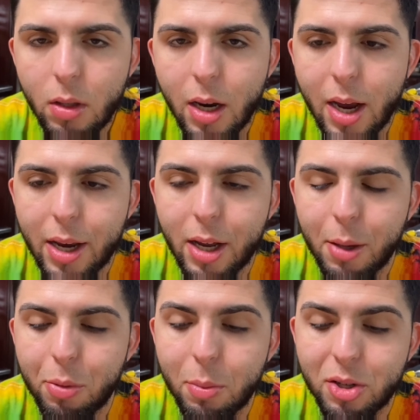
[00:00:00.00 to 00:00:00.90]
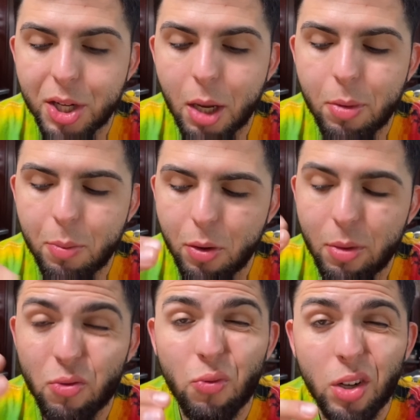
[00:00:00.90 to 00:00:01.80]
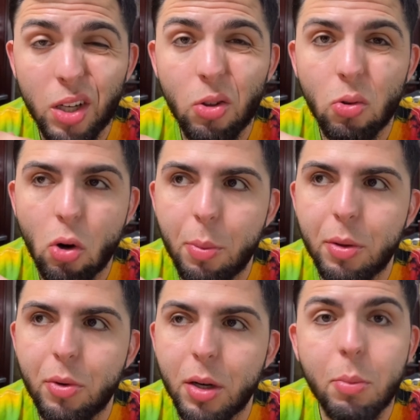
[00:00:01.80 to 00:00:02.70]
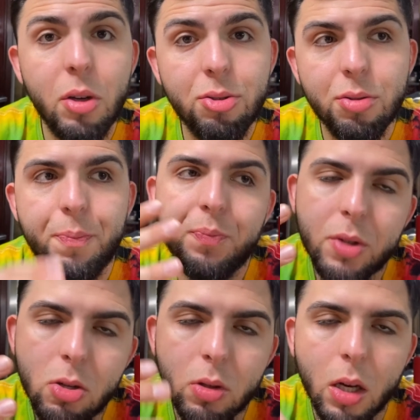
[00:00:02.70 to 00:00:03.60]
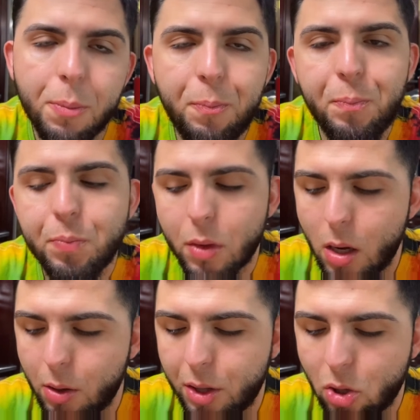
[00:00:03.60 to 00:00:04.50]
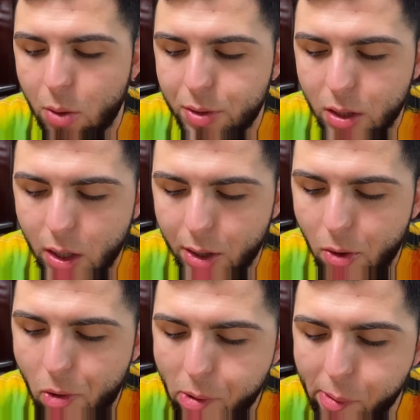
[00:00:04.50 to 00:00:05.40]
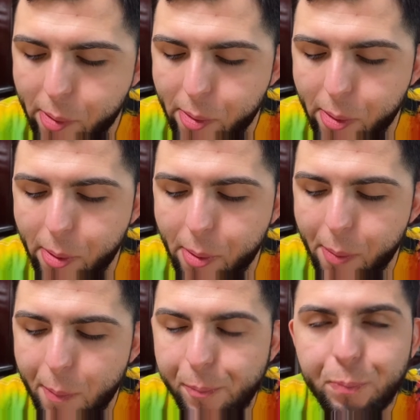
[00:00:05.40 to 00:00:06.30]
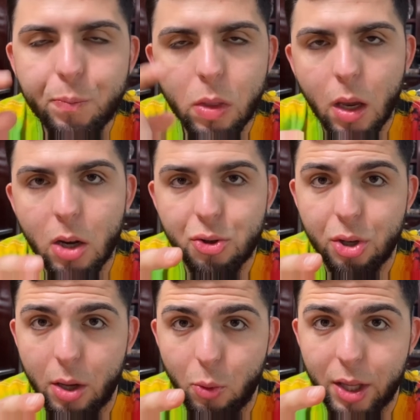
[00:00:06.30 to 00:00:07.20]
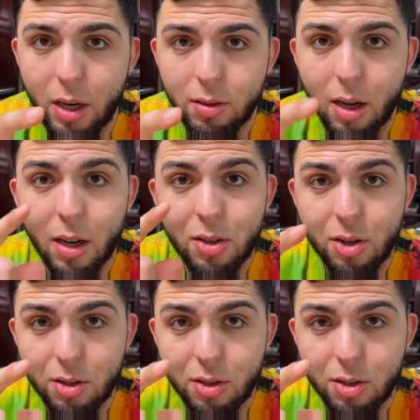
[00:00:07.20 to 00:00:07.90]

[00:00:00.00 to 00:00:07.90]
And pretty much I kept it pretty much really low carb in the morning, which it's okay. I'll get the carbs in later. And I'll show you what that looks like in just a